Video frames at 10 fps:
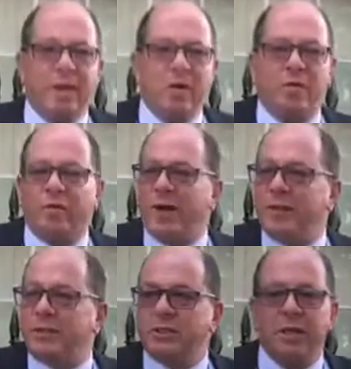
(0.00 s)

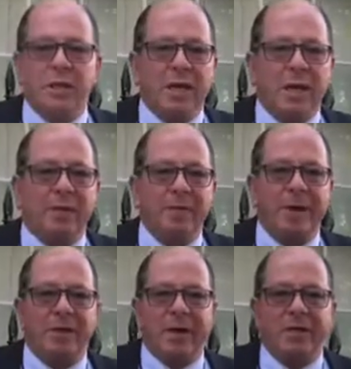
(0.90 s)
girlfriends, Kathy
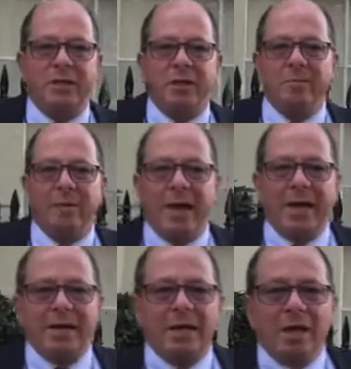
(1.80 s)
Mary Etchingham
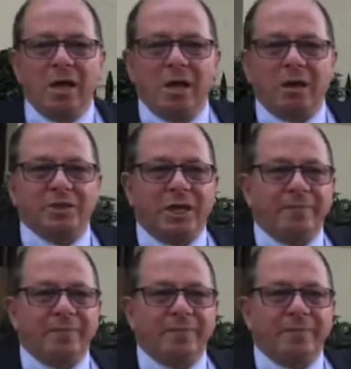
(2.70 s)
and Lotta.